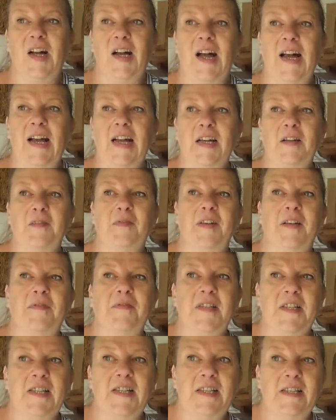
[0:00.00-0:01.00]
I had
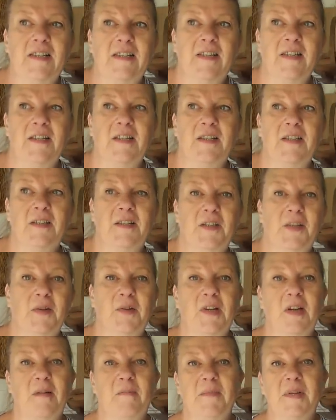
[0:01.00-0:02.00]
15
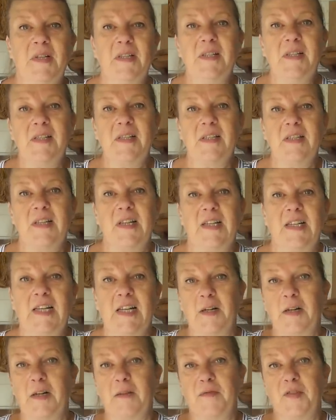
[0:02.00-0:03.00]
cucumbers, I
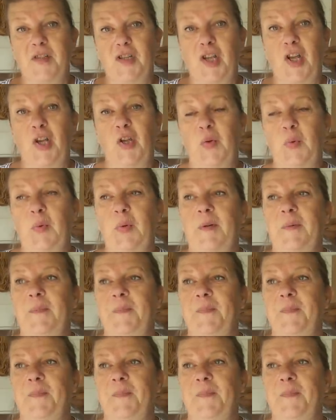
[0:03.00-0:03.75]
now have two.